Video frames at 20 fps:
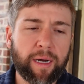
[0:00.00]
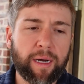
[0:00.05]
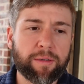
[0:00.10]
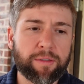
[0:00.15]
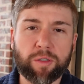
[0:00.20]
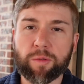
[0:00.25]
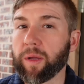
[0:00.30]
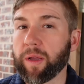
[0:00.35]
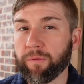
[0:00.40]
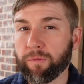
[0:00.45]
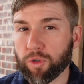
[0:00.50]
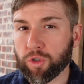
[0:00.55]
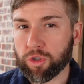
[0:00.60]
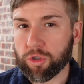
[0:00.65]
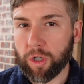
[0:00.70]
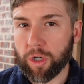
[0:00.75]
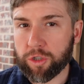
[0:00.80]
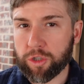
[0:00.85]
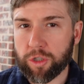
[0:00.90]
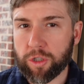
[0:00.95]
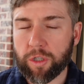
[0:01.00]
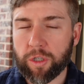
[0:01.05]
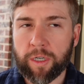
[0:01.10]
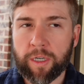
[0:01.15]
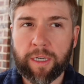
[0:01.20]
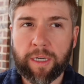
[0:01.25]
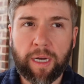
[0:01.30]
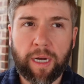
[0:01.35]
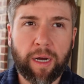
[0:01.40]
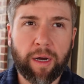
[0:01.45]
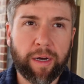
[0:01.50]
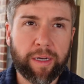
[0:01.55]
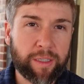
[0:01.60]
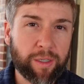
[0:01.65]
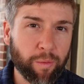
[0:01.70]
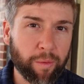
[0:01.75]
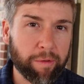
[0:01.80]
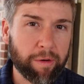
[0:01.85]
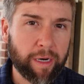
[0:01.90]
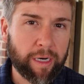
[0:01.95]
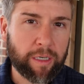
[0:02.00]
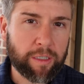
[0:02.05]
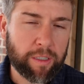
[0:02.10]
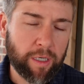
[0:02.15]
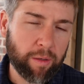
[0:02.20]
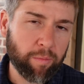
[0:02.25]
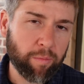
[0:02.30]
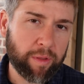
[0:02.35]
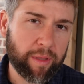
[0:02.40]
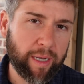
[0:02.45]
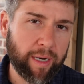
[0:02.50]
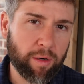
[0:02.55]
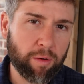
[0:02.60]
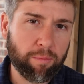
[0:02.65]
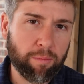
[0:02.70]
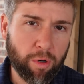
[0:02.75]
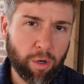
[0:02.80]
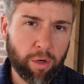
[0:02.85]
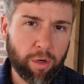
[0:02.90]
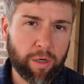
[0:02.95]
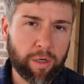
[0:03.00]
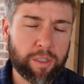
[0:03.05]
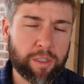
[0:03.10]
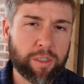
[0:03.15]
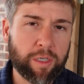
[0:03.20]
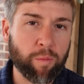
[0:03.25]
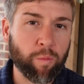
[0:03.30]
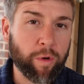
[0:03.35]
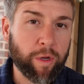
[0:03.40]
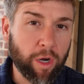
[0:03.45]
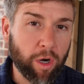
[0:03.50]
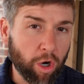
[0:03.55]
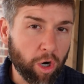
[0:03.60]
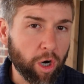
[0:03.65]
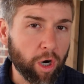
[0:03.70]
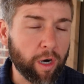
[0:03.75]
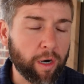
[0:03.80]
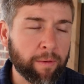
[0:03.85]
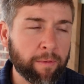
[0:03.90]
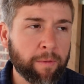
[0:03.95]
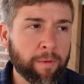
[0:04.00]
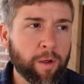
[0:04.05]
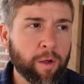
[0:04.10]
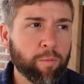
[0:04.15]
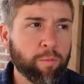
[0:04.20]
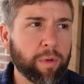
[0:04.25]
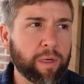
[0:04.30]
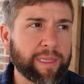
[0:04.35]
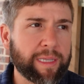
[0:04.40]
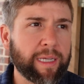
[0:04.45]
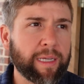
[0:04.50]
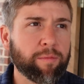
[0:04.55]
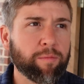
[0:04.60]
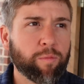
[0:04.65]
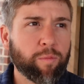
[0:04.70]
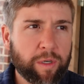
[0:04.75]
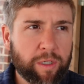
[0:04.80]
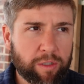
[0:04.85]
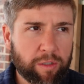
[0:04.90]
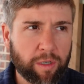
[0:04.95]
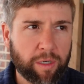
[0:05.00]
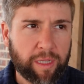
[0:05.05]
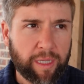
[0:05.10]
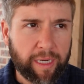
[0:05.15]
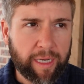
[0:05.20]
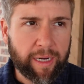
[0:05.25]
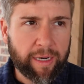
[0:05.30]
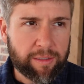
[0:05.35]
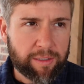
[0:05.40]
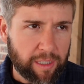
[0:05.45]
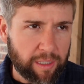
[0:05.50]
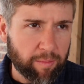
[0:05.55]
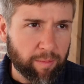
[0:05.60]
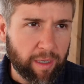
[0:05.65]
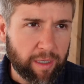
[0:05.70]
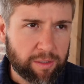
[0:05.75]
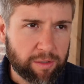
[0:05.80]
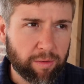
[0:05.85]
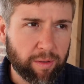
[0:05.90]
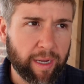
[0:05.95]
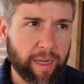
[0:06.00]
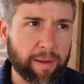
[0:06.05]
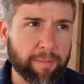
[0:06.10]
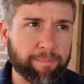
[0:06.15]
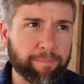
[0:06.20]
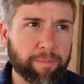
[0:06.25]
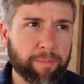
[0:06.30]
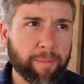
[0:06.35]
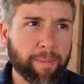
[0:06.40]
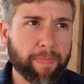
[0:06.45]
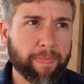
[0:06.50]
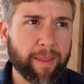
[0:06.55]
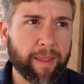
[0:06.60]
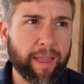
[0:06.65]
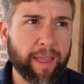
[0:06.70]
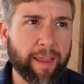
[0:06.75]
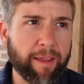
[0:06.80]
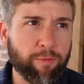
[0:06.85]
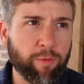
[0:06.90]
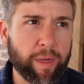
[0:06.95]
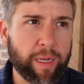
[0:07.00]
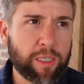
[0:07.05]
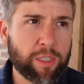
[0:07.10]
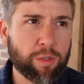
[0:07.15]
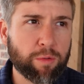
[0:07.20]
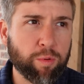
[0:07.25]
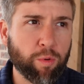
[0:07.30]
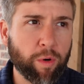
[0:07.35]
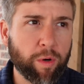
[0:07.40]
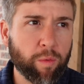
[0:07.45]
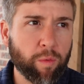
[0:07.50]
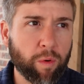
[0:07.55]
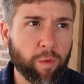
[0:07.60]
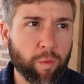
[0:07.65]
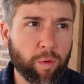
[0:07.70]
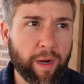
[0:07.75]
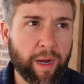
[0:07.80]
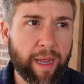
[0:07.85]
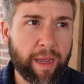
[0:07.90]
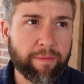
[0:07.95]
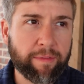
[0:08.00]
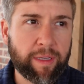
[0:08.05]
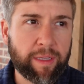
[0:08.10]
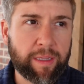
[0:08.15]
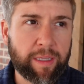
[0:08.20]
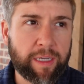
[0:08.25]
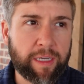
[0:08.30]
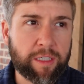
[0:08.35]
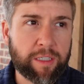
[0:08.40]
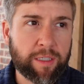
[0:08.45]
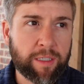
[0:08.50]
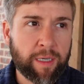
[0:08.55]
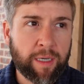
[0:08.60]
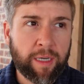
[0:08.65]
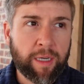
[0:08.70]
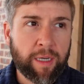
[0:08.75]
some infrastructure. I thought we were kind of done with that on barns, and we are. But then we started thinking outside the box. Okay, if we get to the point where we're having these,